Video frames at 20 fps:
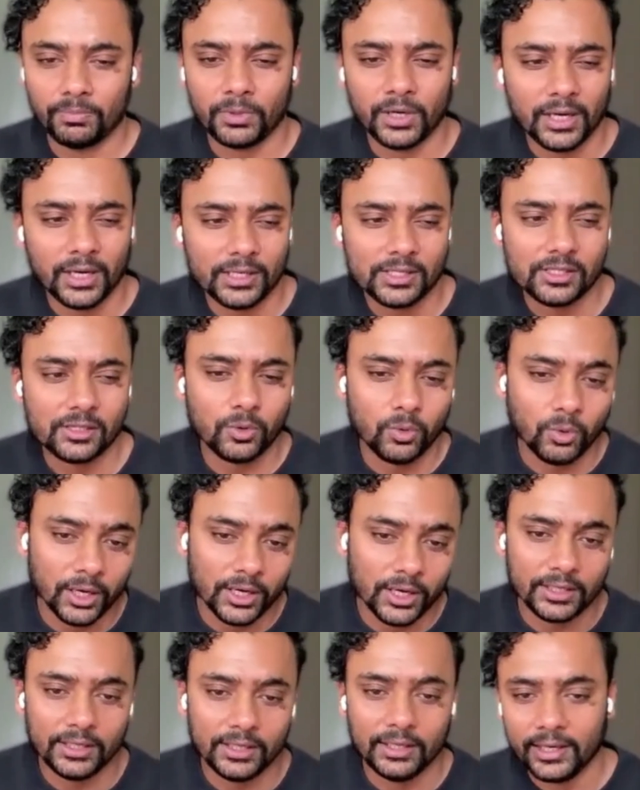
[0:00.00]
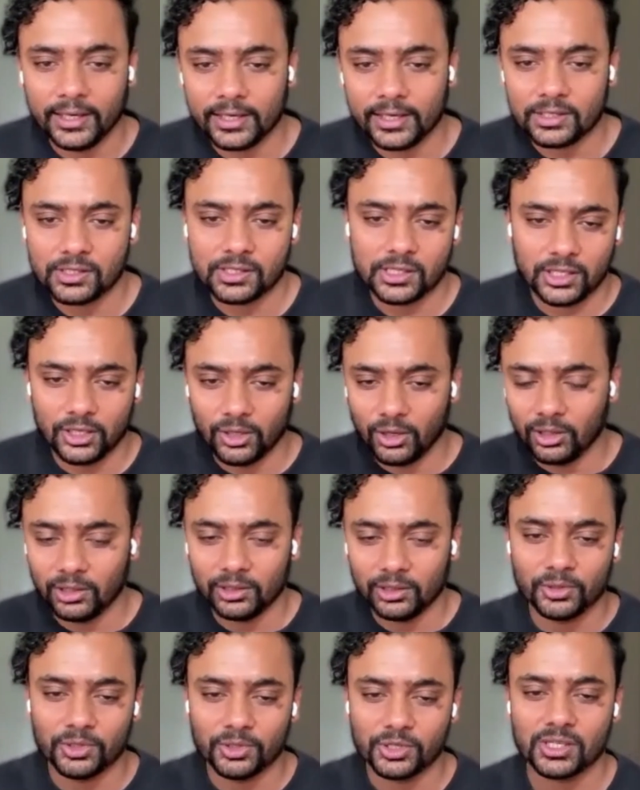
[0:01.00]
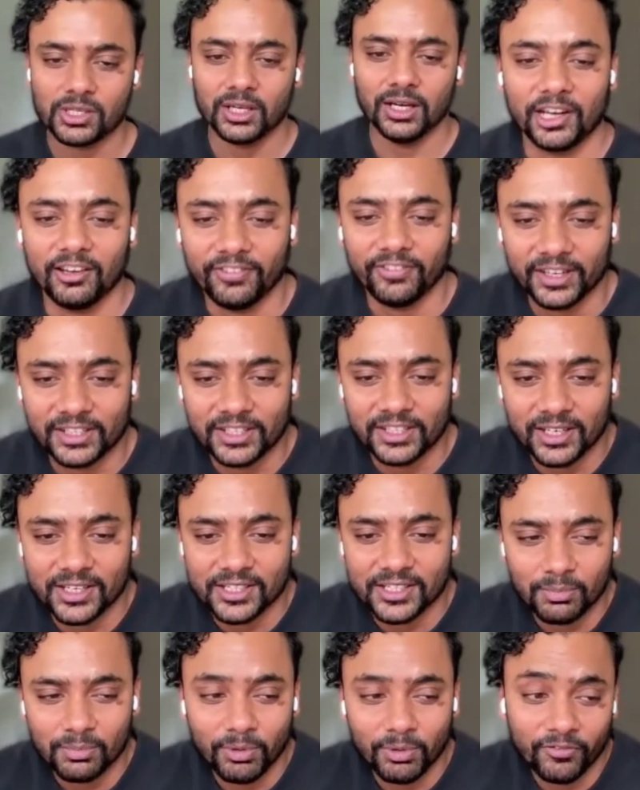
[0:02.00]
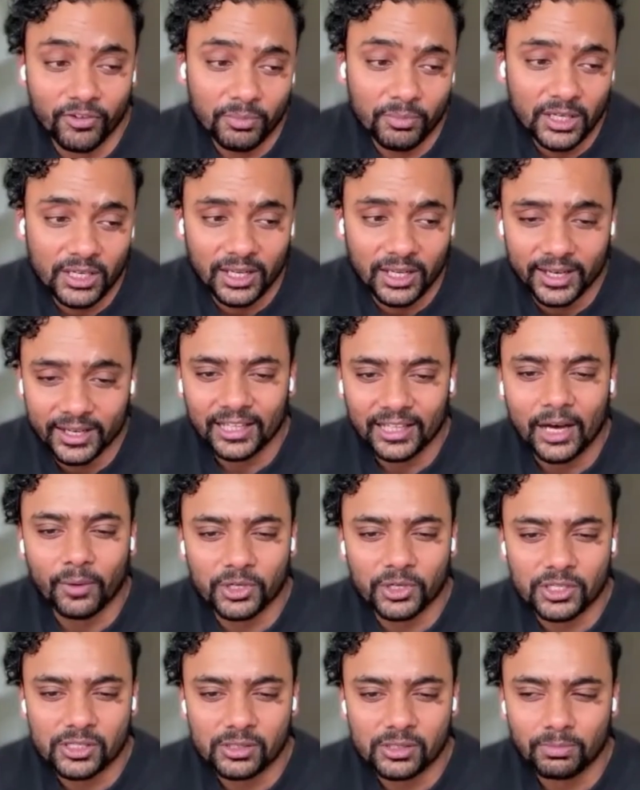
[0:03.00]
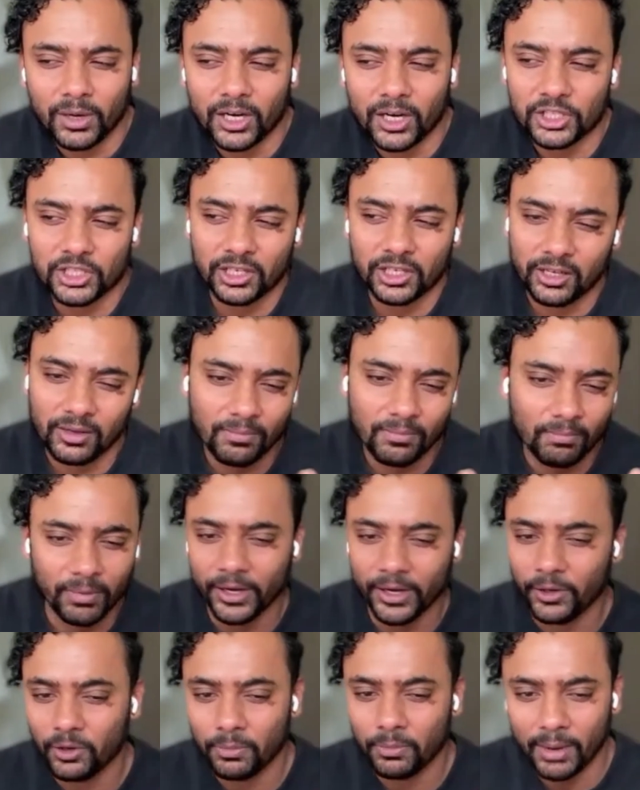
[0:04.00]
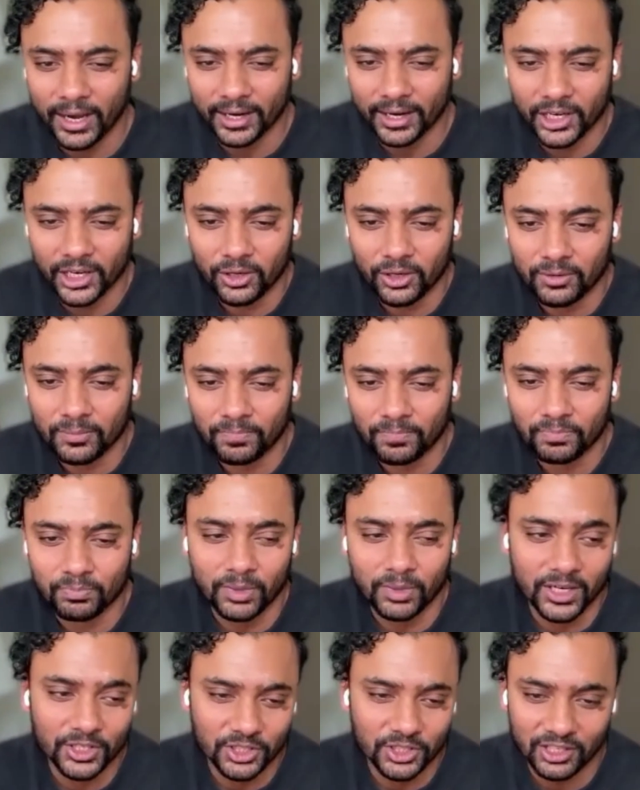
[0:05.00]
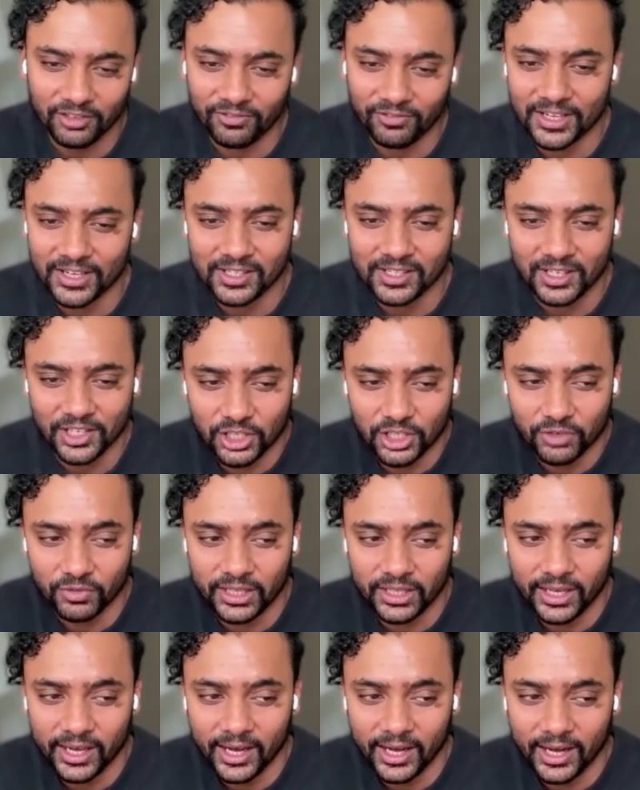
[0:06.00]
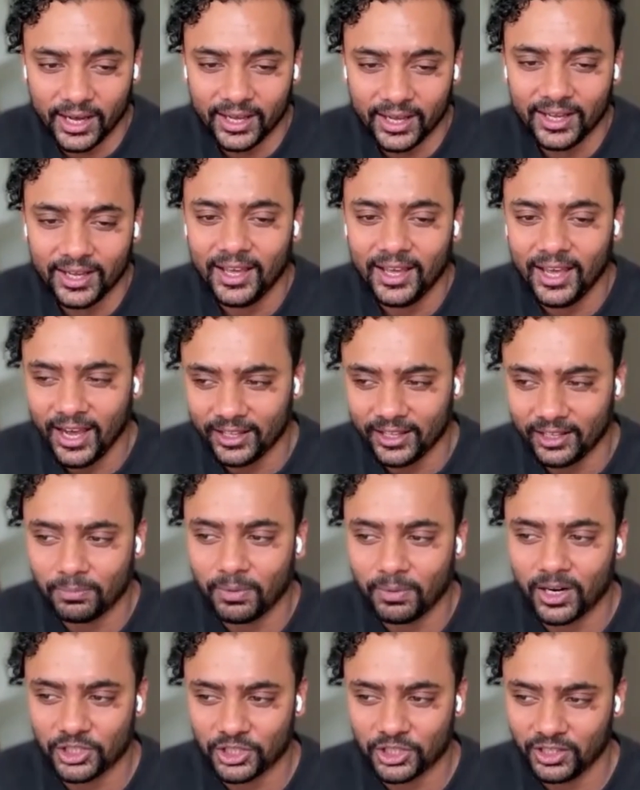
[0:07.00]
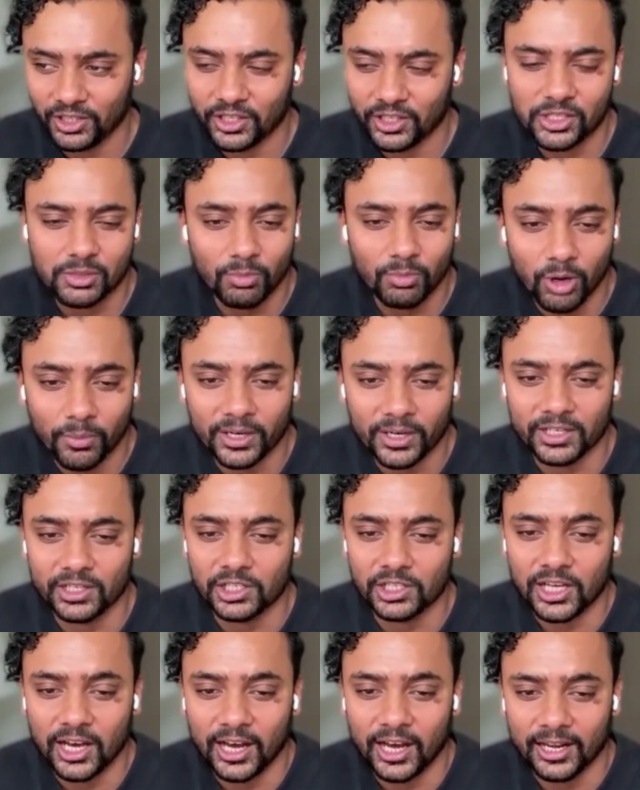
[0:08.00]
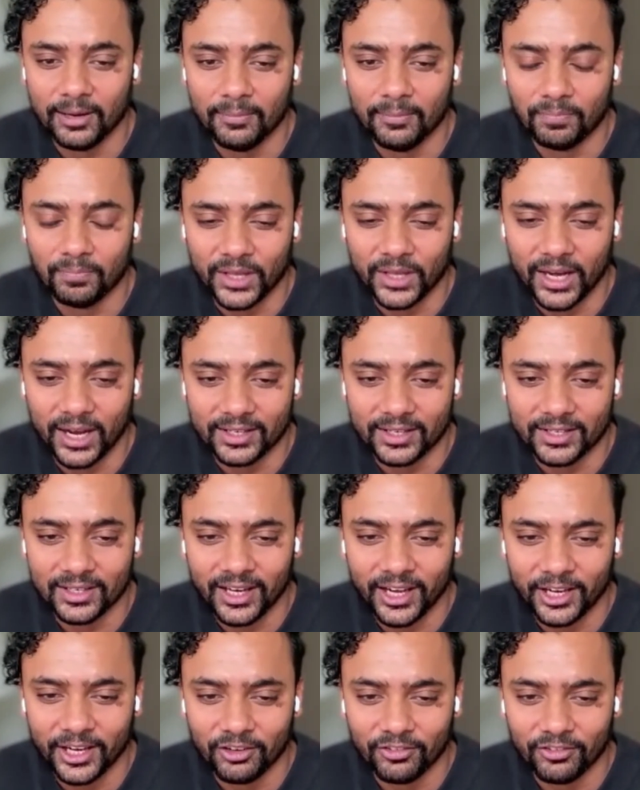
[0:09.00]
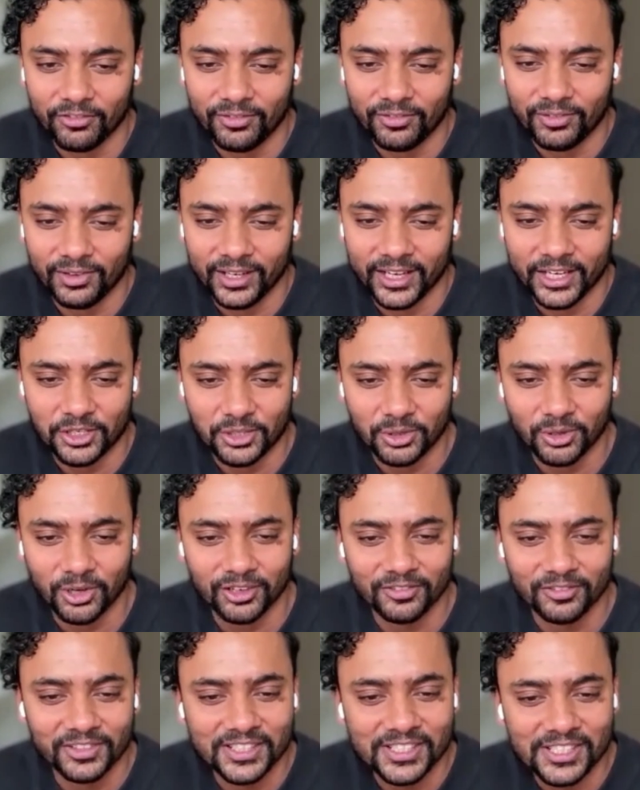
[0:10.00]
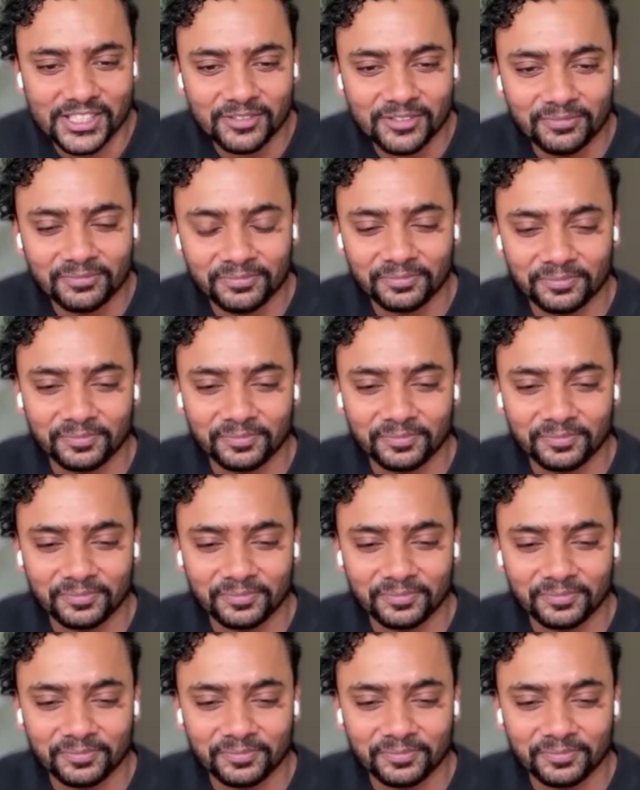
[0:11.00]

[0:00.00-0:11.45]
price, quality, latency, all those trifectas. But for me, that was partially my own background, partially fascination with AI, and then partially this moment in time that kind of led to all of this.